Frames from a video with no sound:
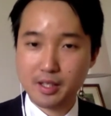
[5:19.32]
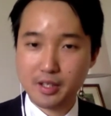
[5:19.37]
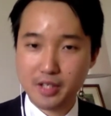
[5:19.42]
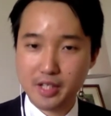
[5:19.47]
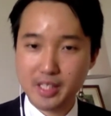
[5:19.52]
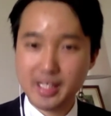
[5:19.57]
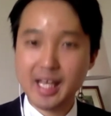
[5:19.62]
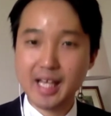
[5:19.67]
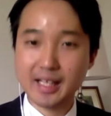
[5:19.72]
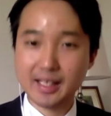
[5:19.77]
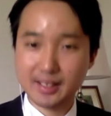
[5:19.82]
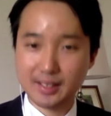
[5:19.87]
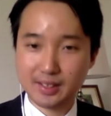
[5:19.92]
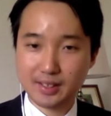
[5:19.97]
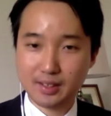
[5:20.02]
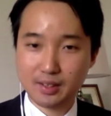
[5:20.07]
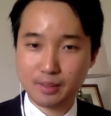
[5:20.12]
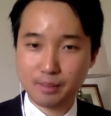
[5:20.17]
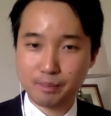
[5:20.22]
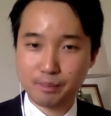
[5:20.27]
the
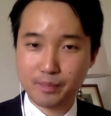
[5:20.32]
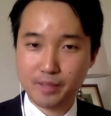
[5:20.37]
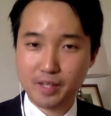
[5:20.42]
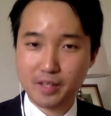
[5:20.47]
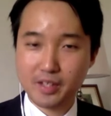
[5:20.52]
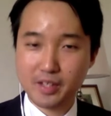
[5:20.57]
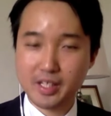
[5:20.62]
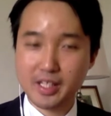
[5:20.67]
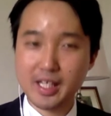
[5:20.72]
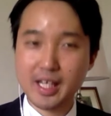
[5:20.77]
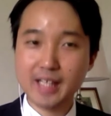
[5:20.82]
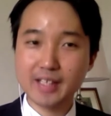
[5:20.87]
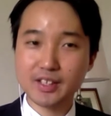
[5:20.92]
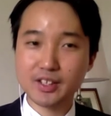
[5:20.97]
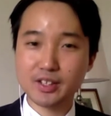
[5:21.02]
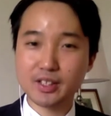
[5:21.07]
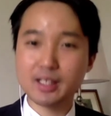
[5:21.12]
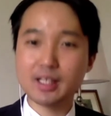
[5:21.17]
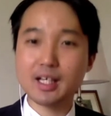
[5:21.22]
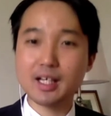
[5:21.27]
yes
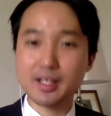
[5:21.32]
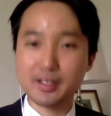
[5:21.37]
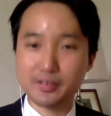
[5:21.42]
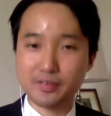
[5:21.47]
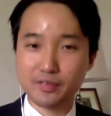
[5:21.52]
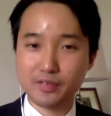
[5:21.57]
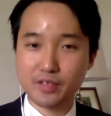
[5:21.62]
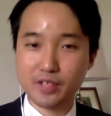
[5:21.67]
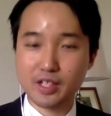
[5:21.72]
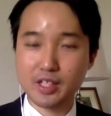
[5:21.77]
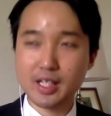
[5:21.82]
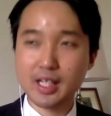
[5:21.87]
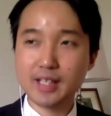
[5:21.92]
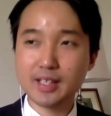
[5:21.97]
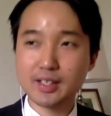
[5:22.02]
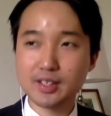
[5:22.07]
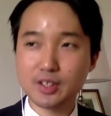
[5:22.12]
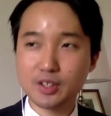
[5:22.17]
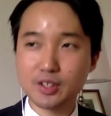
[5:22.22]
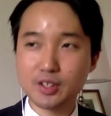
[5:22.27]
to life, the
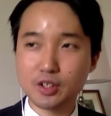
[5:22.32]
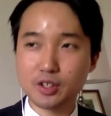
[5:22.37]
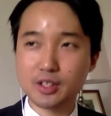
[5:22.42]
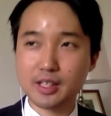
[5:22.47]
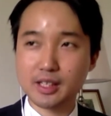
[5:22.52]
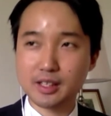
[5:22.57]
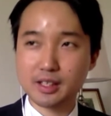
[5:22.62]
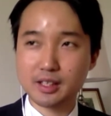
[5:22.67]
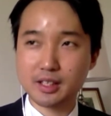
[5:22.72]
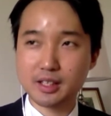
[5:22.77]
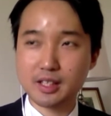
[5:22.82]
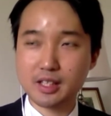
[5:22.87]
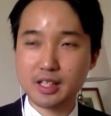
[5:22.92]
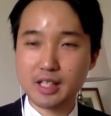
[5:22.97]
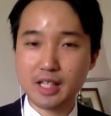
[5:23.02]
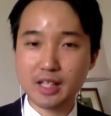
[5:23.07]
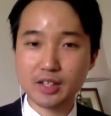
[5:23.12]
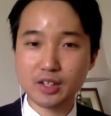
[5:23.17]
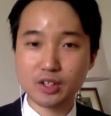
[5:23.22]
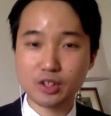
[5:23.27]
yes to dignity, the
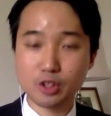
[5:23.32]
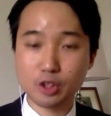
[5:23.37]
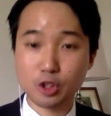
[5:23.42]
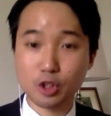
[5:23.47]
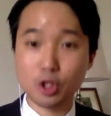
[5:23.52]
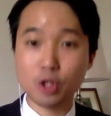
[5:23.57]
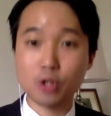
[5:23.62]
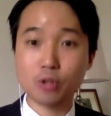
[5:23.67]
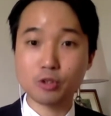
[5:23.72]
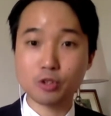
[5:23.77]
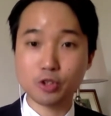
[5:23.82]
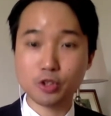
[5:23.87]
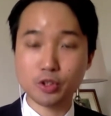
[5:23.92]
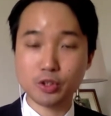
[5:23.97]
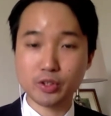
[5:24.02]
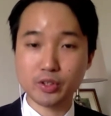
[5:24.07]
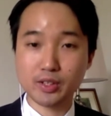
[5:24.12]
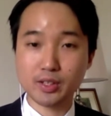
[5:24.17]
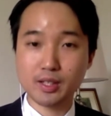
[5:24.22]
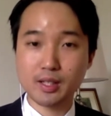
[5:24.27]
yes to
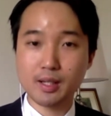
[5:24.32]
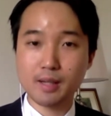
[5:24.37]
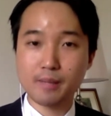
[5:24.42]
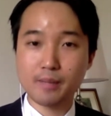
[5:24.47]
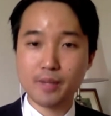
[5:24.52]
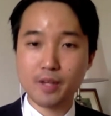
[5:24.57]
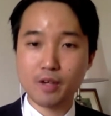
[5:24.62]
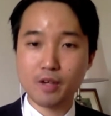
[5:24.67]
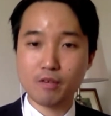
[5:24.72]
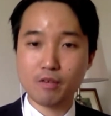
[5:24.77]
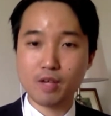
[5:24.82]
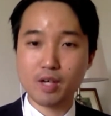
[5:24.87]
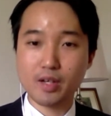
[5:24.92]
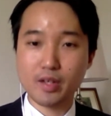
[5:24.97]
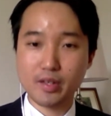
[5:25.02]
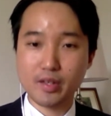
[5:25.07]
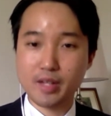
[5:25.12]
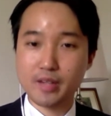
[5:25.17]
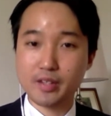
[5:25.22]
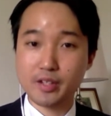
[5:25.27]
conscience,
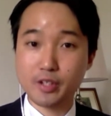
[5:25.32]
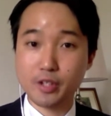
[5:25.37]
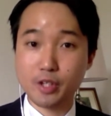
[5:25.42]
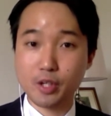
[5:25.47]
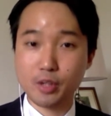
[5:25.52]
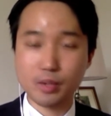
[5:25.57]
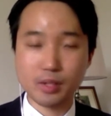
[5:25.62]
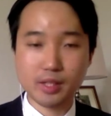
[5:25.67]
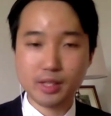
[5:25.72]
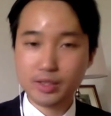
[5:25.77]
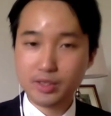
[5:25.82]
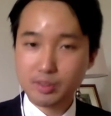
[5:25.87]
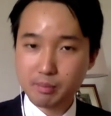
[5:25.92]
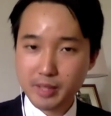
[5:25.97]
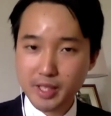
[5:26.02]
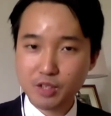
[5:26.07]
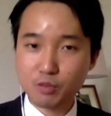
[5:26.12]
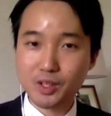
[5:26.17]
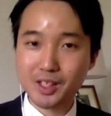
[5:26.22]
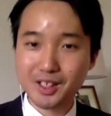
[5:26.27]
rather than the no. It doesn't
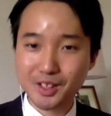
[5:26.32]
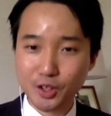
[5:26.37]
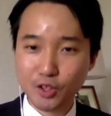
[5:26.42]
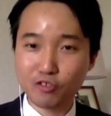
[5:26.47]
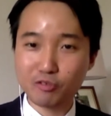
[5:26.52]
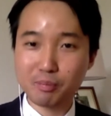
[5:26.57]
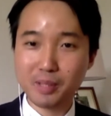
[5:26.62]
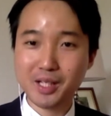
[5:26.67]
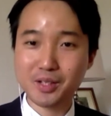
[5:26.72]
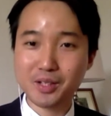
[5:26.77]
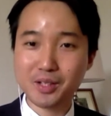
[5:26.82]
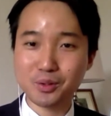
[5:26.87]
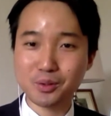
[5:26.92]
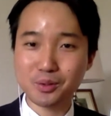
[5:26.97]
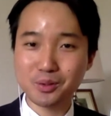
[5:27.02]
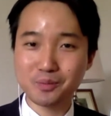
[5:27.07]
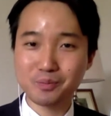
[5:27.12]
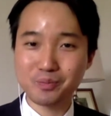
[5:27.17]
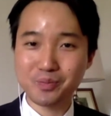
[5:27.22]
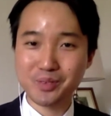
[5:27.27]
mean we soft
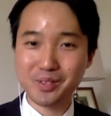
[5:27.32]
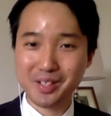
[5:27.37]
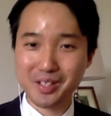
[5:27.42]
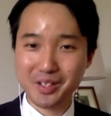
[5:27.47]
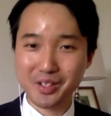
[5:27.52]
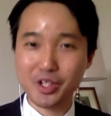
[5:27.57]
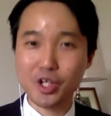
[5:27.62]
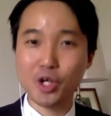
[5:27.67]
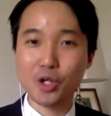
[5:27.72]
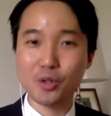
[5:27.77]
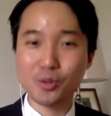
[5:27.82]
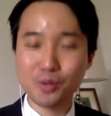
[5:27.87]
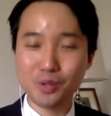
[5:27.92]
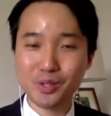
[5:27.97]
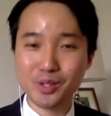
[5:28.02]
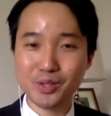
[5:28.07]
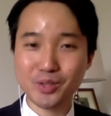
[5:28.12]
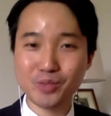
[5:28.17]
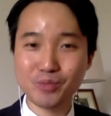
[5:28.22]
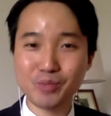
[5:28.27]
pedal the no.
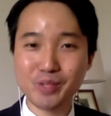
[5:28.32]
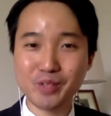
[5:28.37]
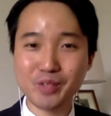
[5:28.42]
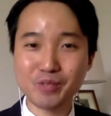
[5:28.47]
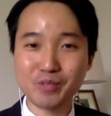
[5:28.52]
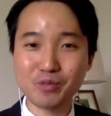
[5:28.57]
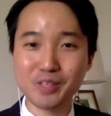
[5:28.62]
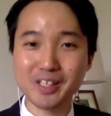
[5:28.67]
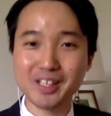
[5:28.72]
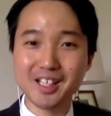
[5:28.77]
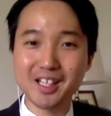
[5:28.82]
It doesn't mean